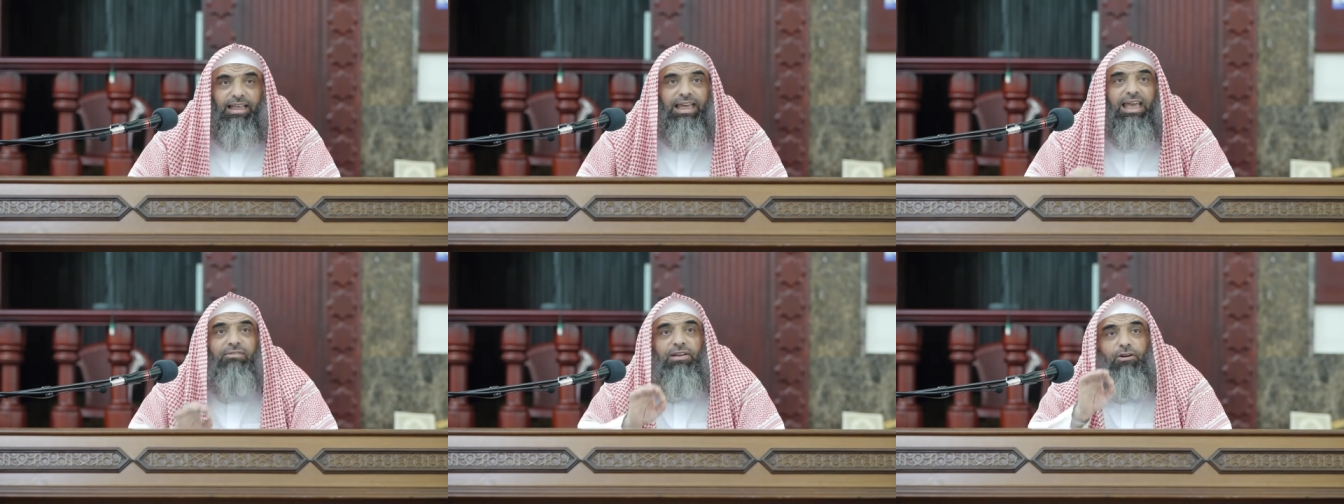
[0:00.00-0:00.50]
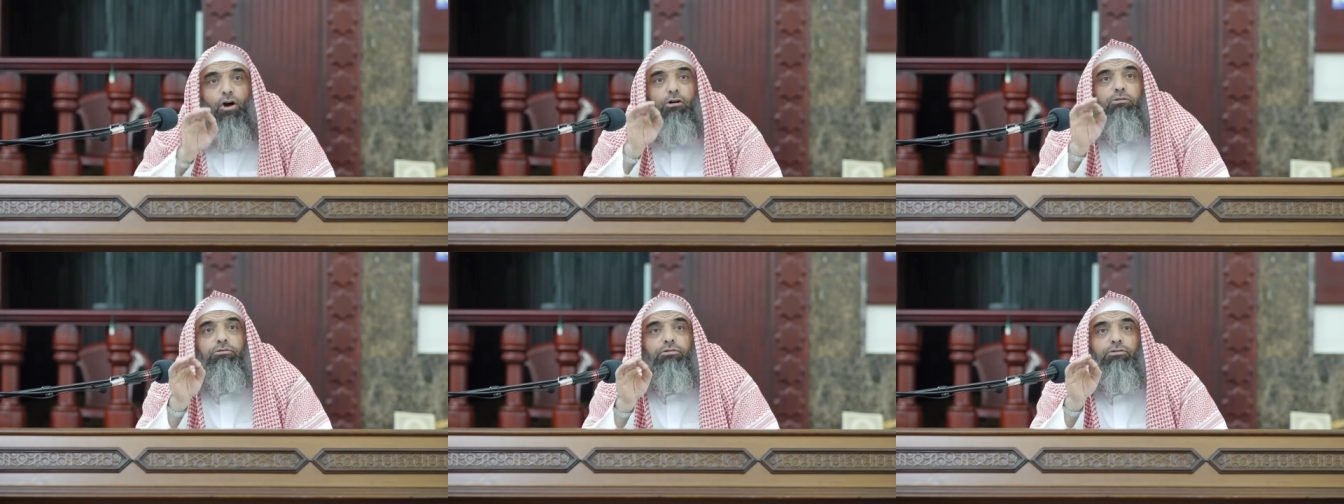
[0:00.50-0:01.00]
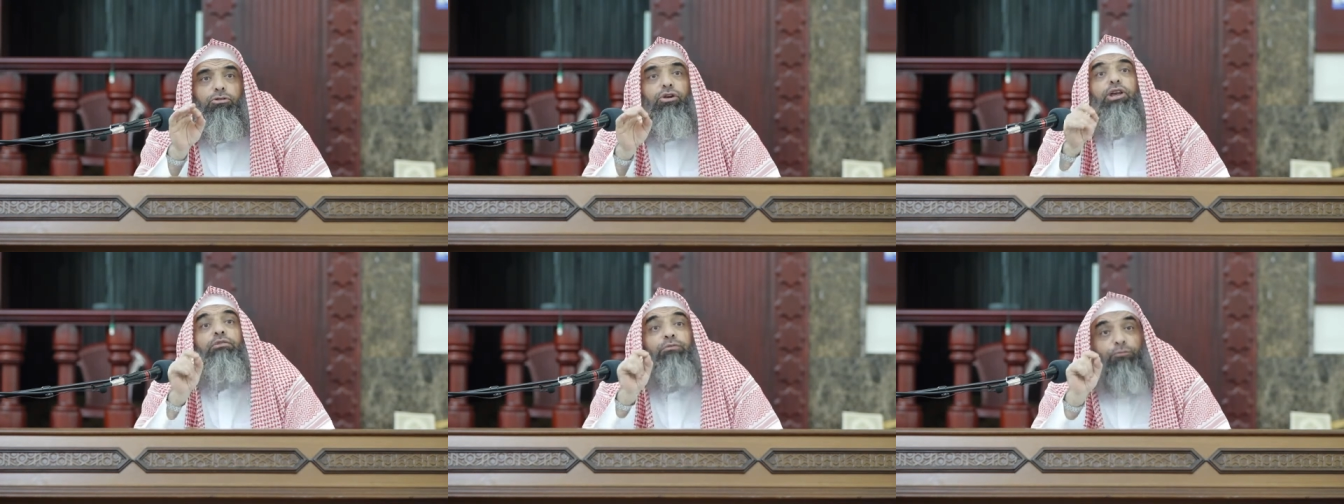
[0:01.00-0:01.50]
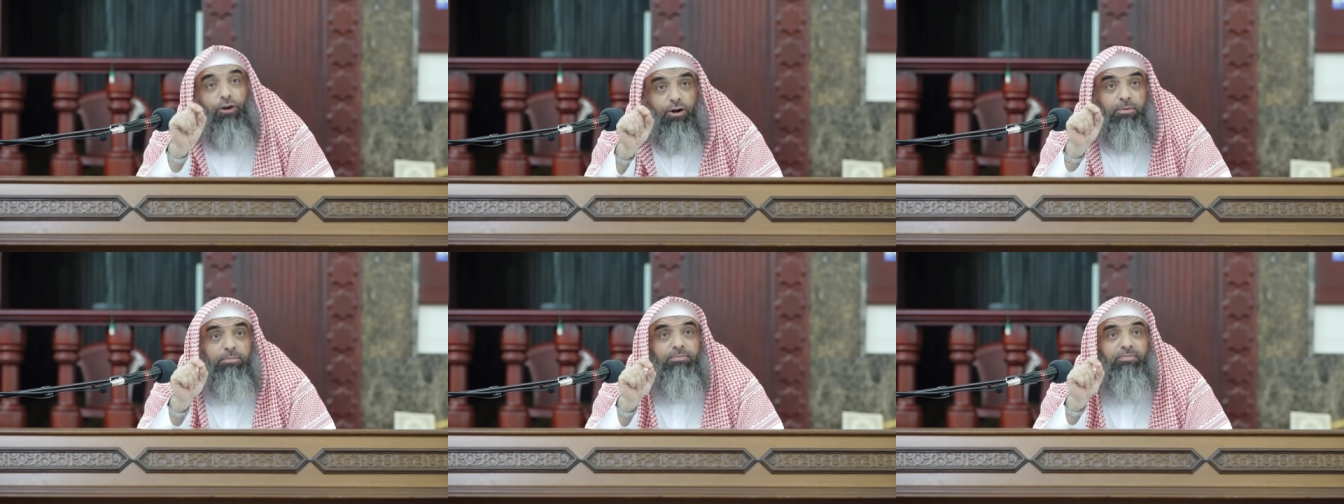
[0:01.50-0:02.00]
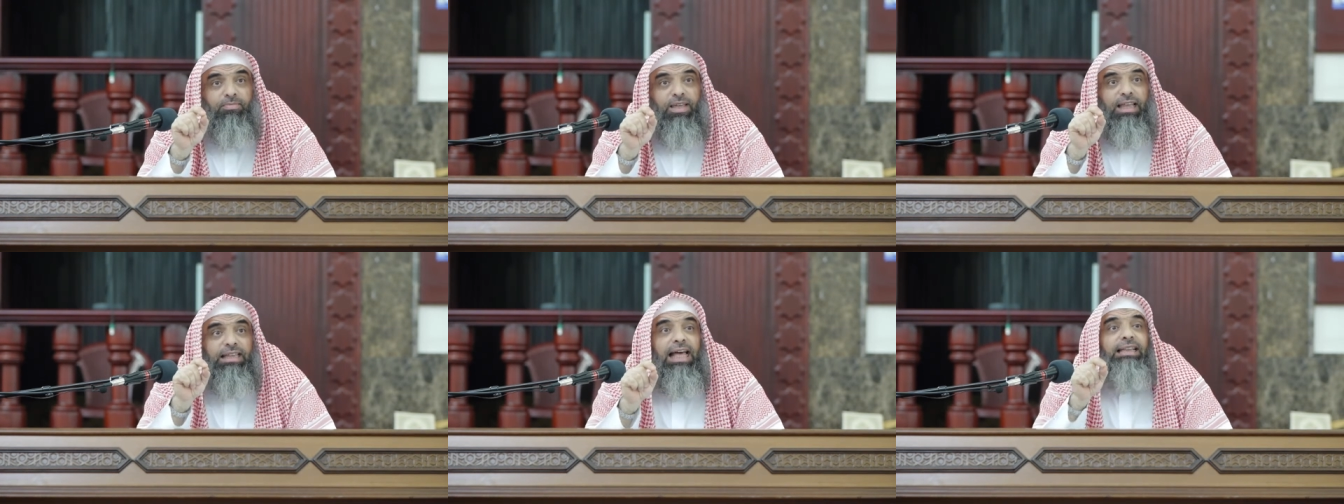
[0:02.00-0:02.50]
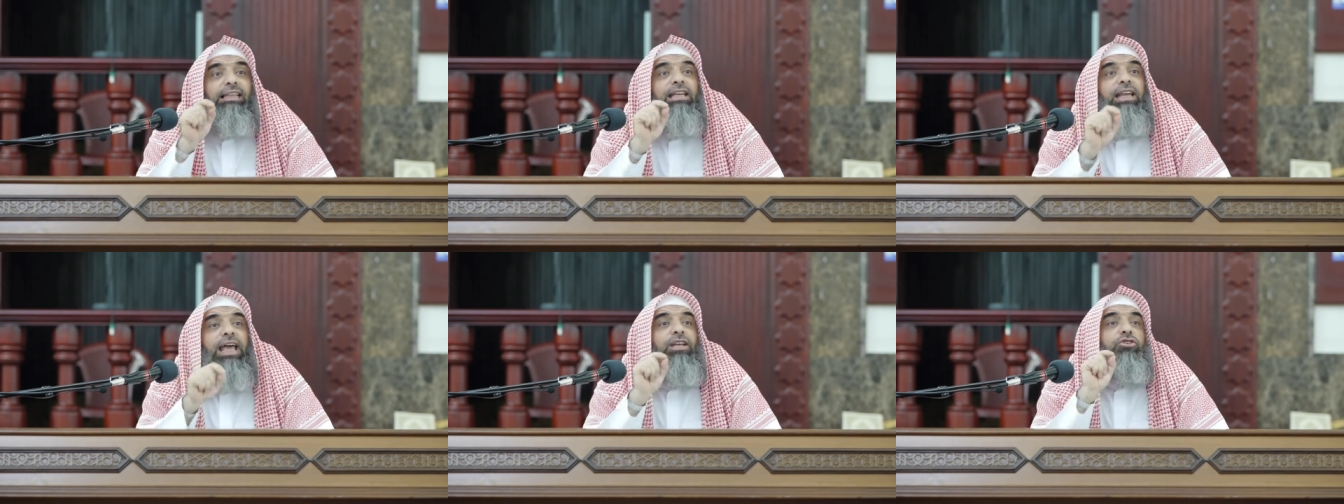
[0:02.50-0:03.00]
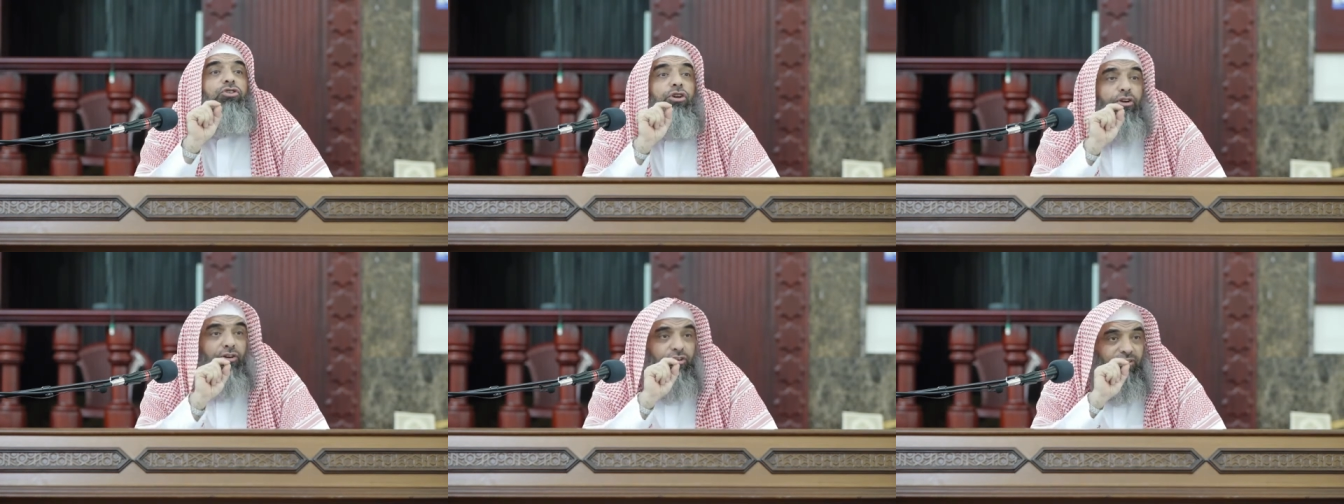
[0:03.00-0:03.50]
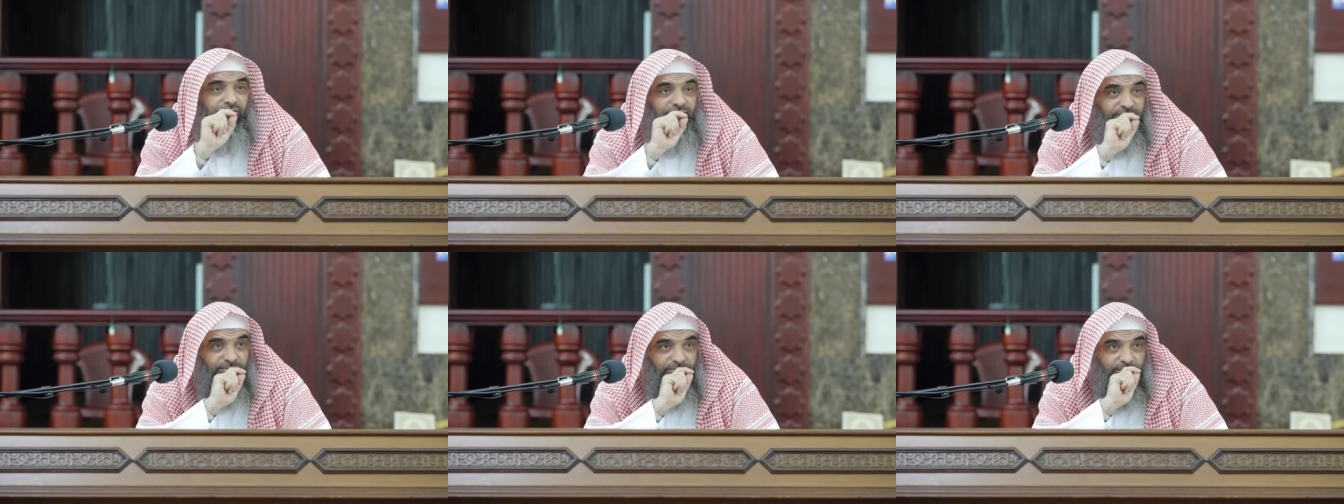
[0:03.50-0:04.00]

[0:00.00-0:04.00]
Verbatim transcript: gave an oath to confirm that the nature